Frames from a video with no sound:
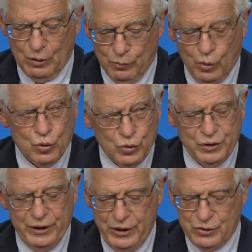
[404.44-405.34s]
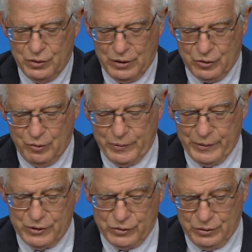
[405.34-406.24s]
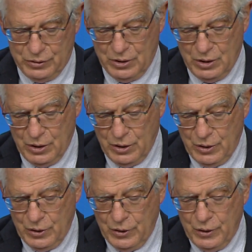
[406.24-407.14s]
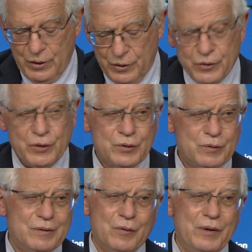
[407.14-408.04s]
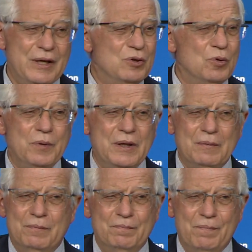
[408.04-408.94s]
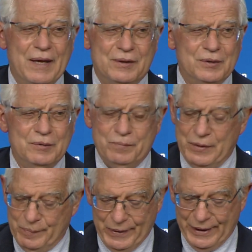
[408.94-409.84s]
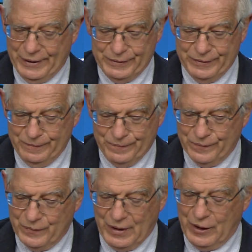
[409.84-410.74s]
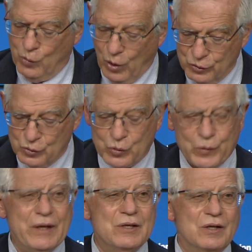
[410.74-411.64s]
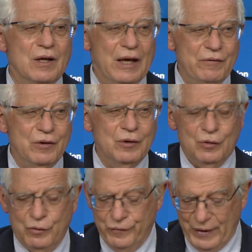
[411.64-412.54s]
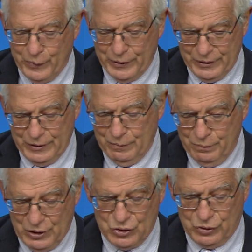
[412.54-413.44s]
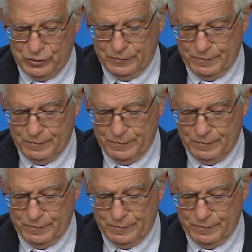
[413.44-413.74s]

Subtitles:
More coordination and cooperation. Third, we need to be better prepared. I want to raise the level of our ambition.